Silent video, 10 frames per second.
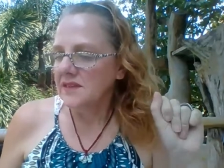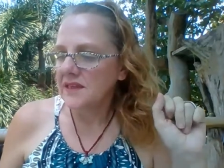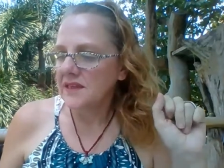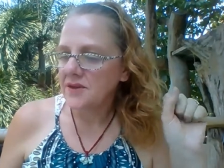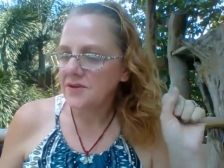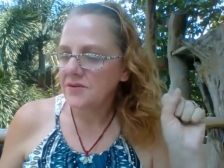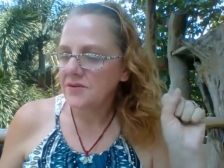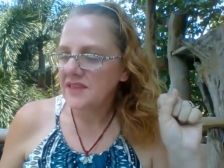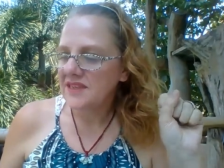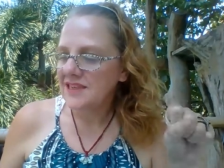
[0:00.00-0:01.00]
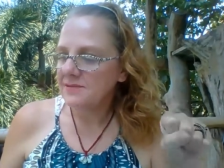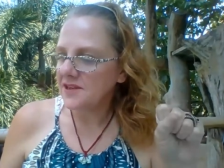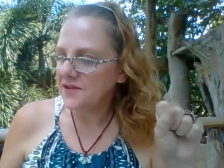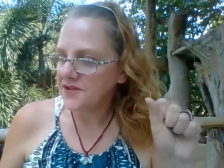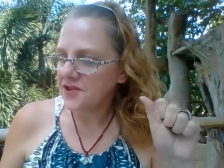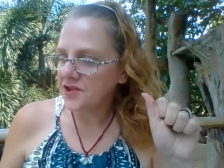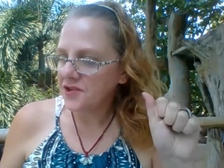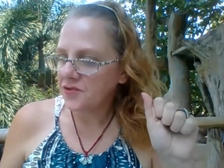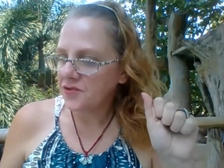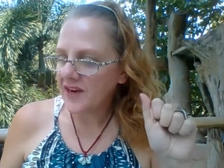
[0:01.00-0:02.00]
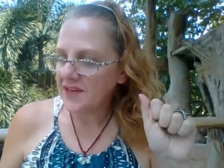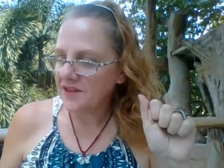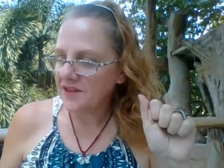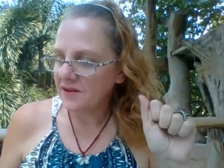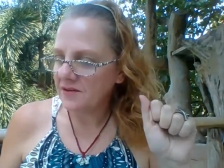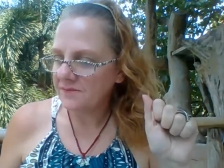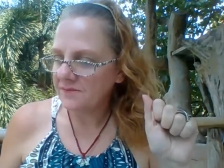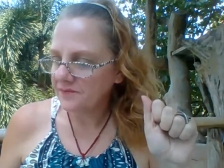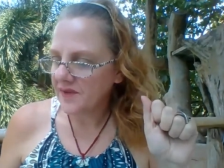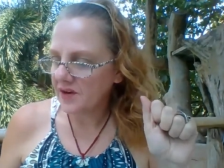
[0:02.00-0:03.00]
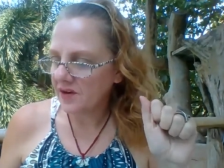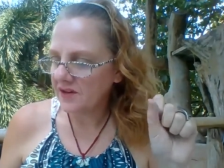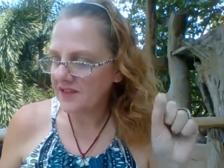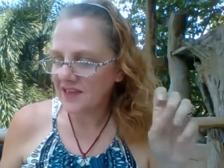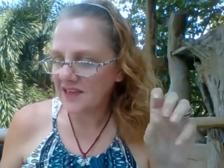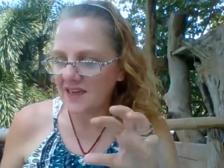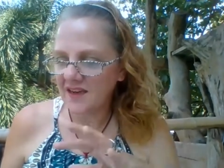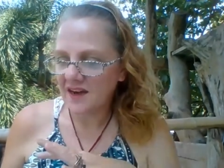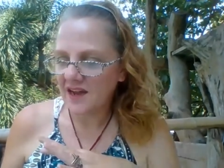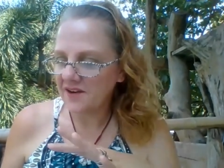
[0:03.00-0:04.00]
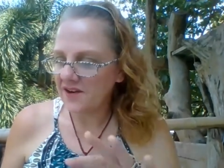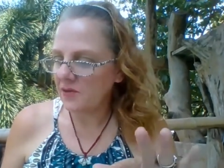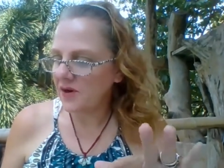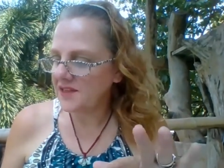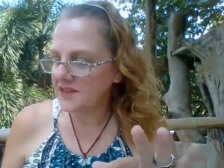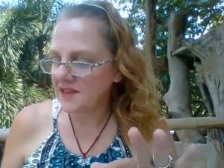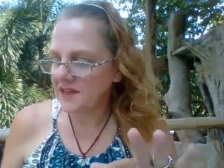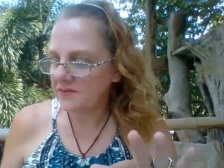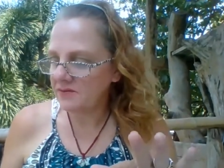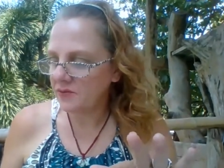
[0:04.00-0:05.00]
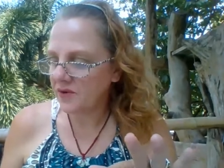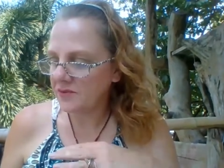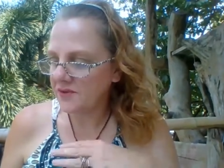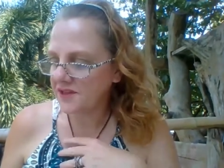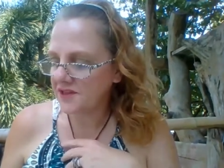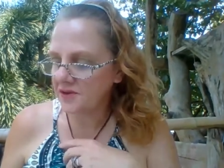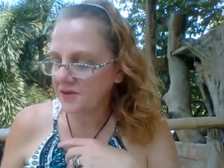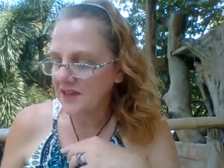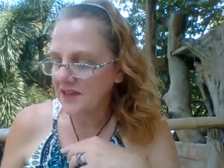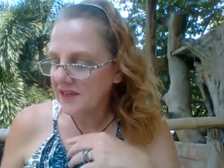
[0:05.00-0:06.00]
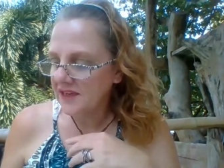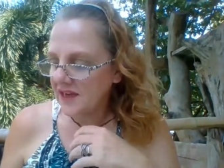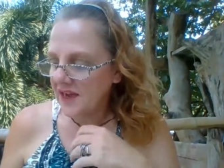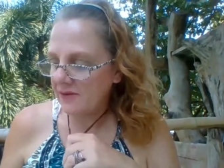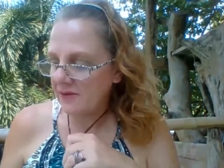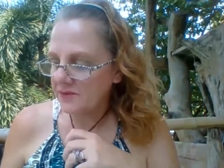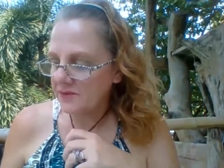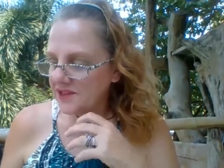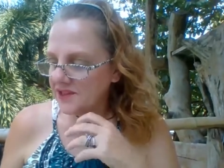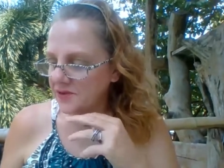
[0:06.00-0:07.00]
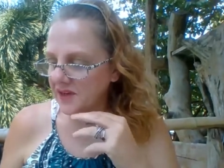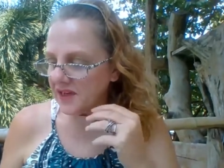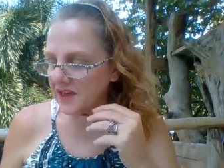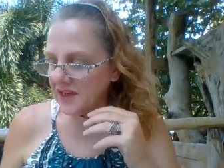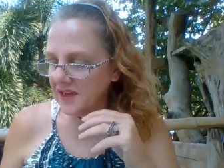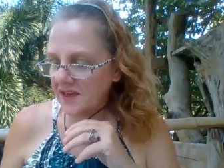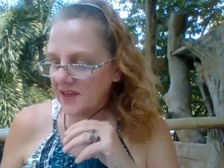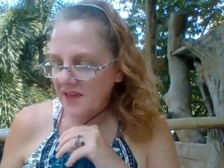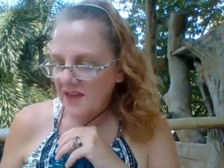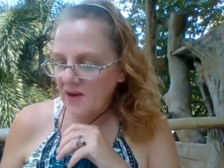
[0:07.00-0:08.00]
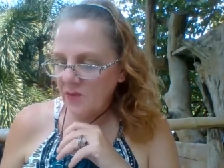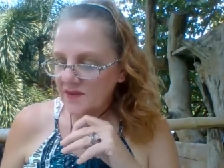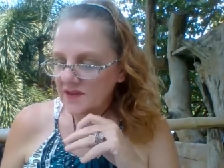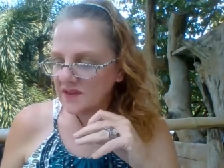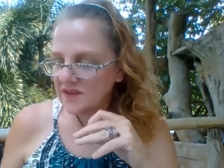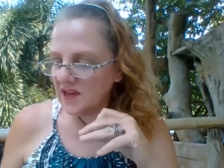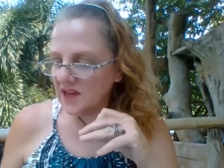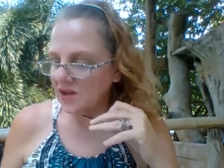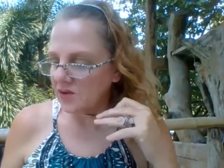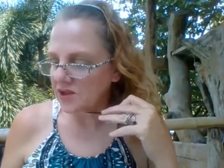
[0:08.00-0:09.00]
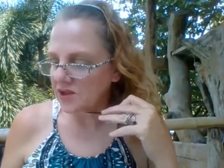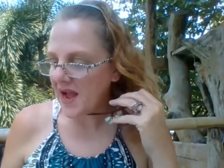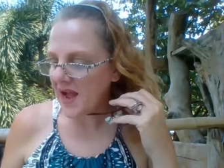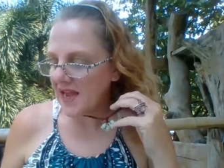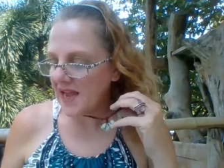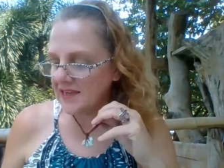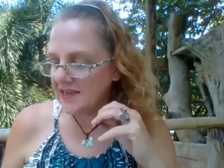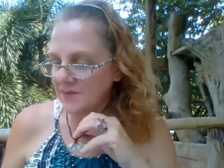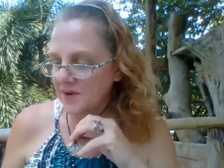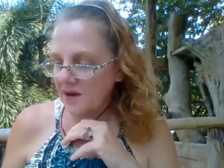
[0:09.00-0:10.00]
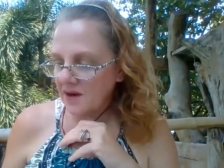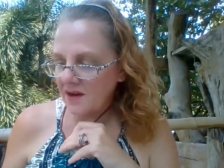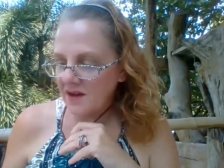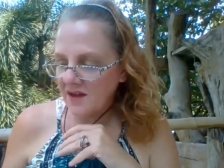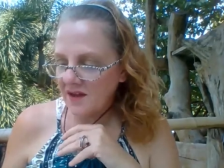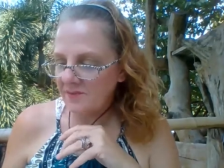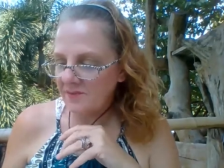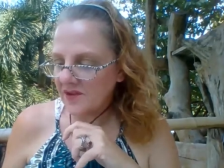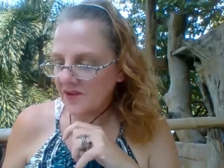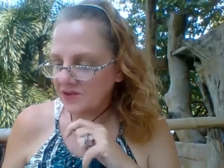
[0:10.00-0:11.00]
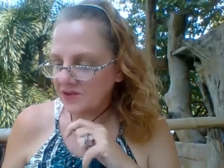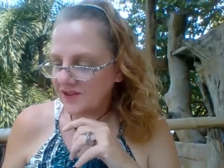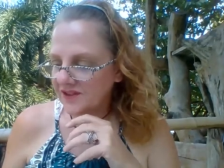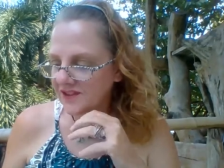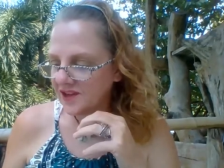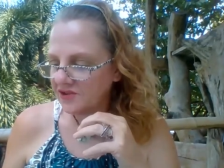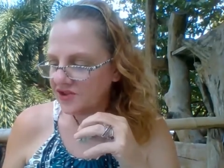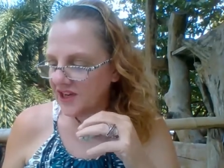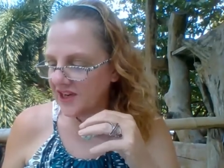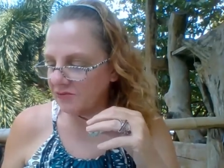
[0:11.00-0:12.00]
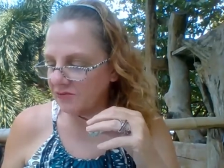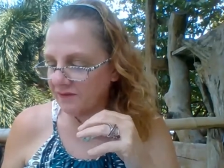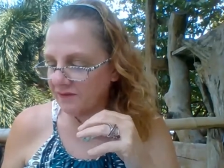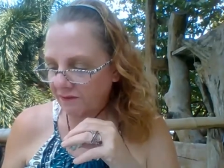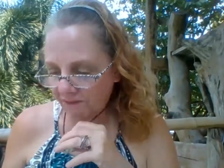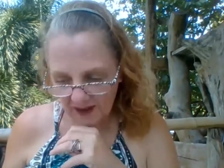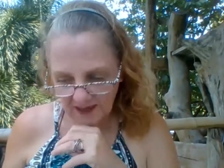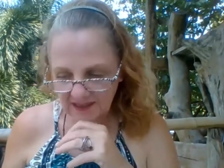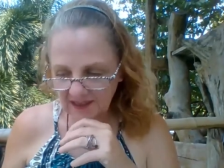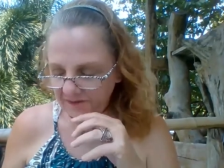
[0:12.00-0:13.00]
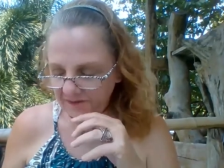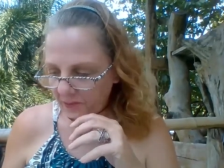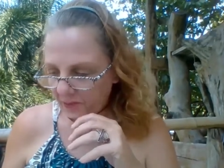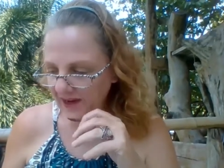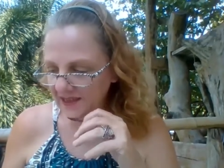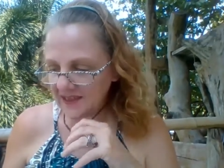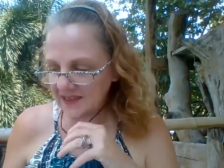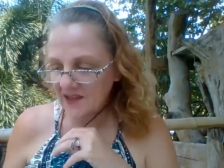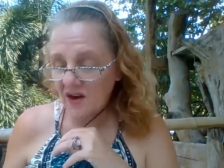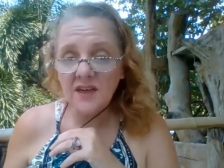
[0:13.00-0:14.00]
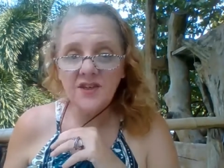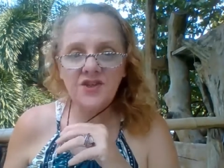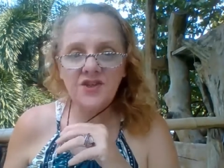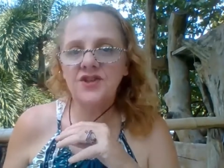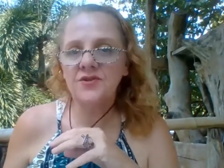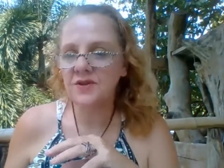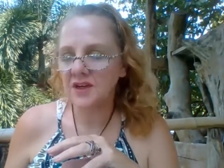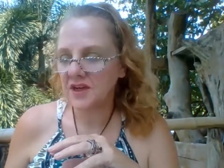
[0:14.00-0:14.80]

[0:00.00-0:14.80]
So it slipped under the radar. Honestly, I had no idea what I was doing, how I was doing it. It wasn't until I looked back at my conscious coaching reflective practice that I do